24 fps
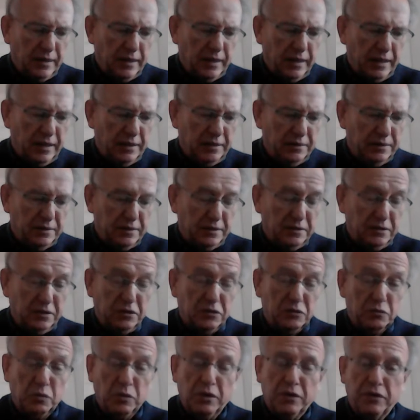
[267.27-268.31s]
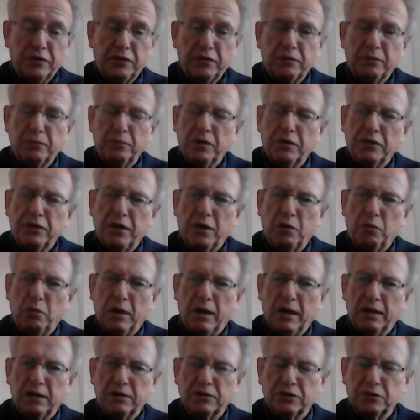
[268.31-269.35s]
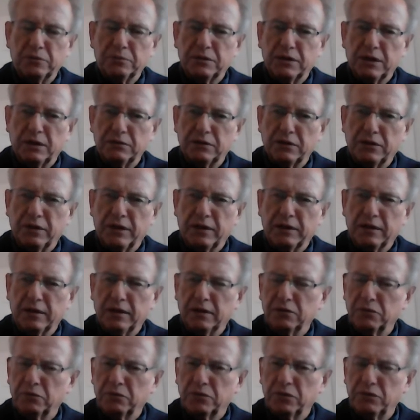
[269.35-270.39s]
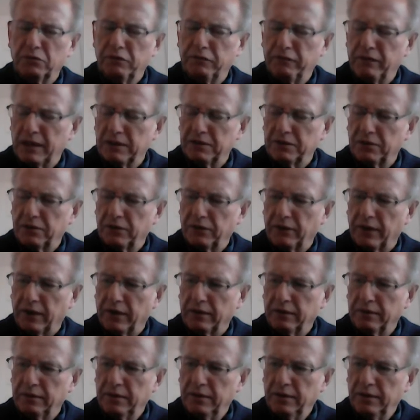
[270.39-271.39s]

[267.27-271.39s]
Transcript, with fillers: And it's worth worth our while sometimes, I think, as to reflect on that.